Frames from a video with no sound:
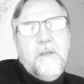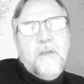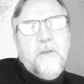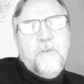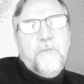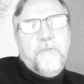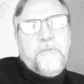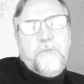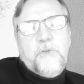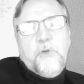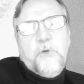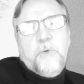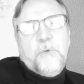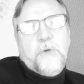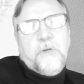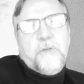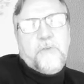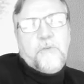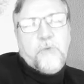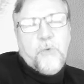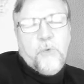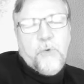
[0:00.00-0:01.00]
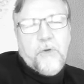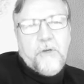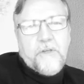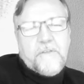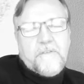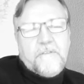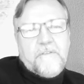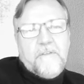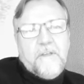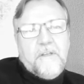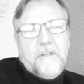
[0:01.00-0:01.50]
fewer
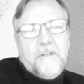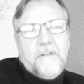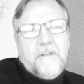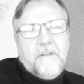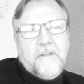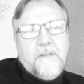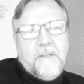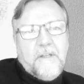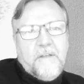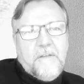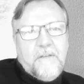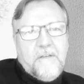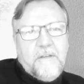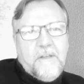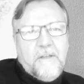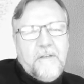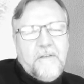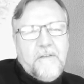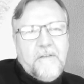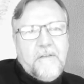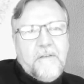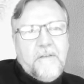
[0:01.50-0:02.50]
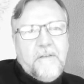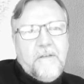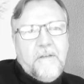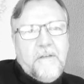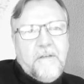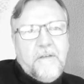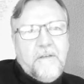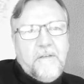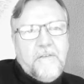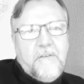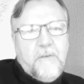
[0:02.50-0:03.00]
torques than
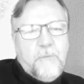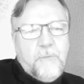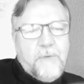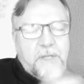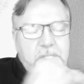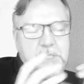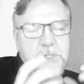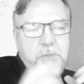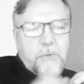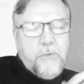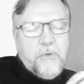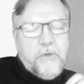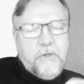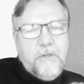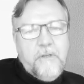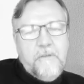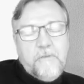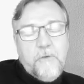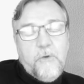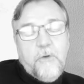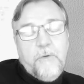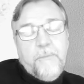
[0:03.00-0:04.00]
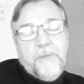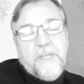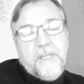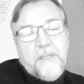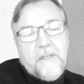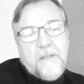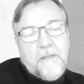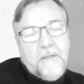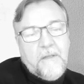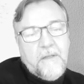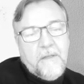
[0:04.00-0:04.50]
the wrench coordinates, or we
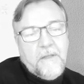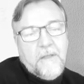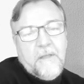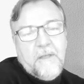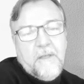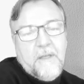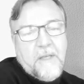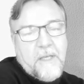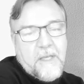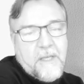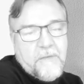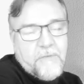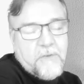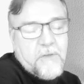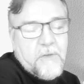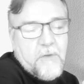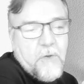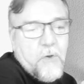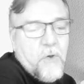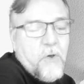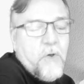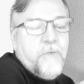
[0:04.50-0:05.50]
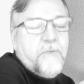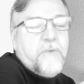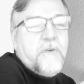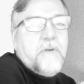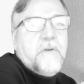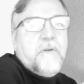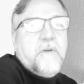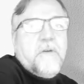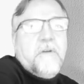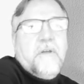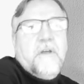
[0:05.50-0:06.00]
can have an
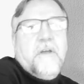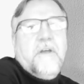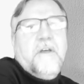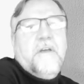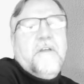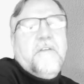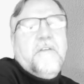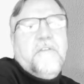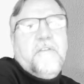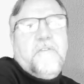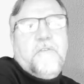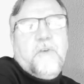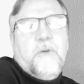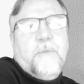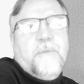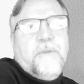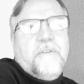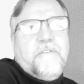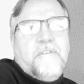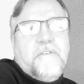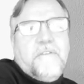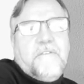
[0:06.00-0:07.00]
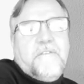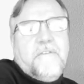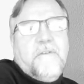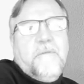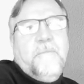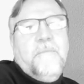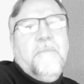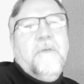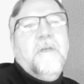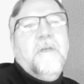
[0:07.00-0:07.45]
over determined system.